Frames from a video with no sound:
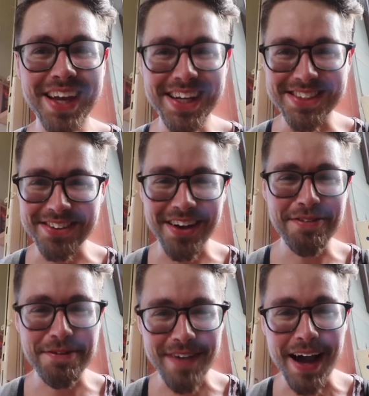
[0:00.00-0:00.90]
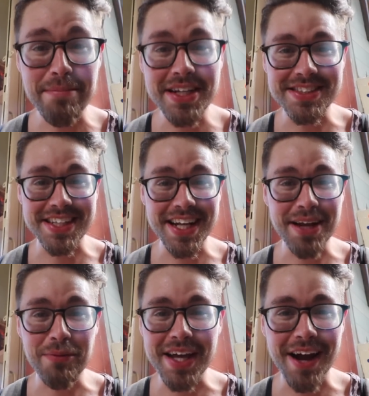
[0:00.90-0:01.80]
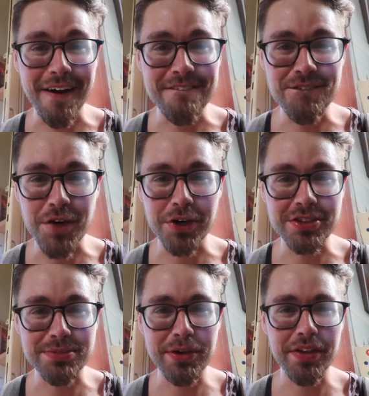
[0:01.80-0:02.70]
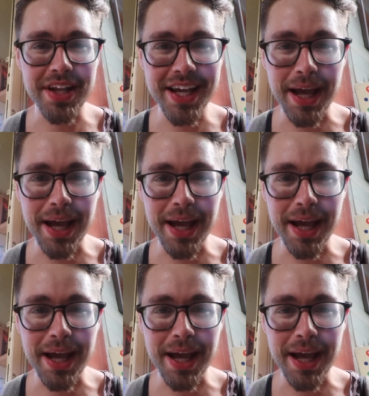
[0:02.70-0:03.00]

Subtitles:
So not even 5 minutes in and we got our first meal today.